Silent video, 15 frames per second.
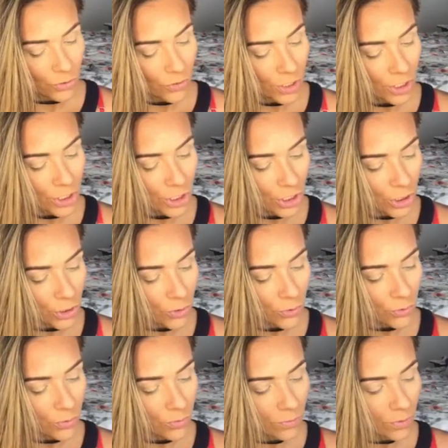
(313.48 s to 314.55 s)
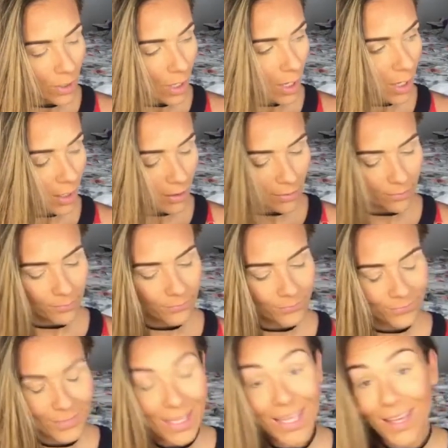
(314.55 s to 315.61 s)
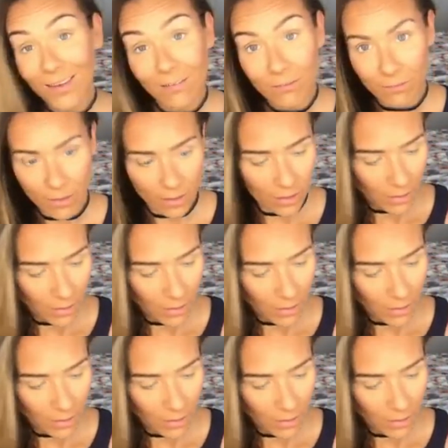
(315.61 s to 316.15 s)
You can do, if